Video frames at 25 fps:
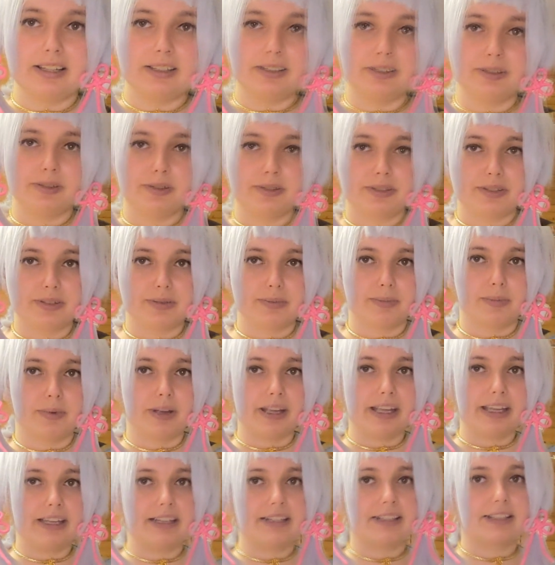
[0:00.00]
lose some
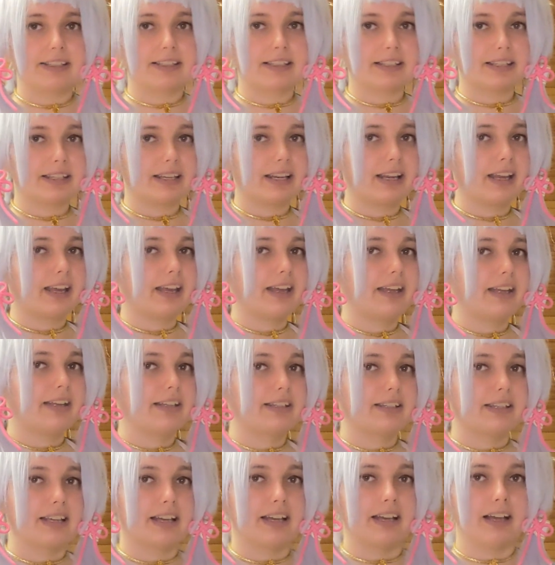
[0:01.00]
weight,
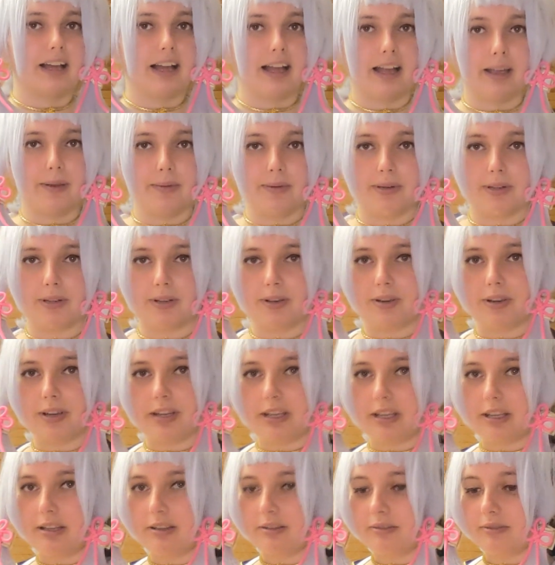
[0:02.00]
and I would
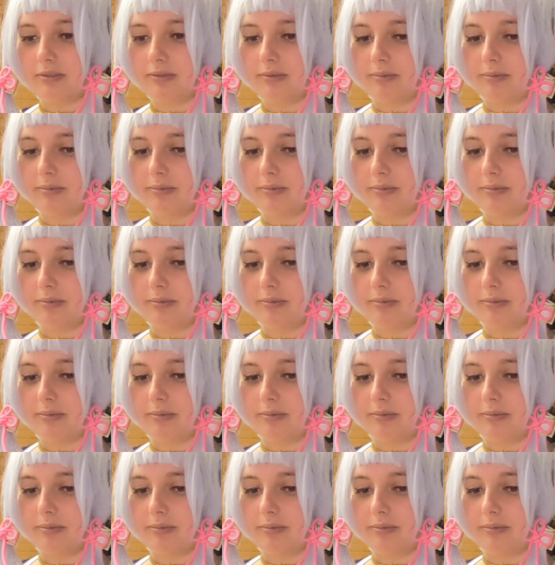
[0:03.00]
agree,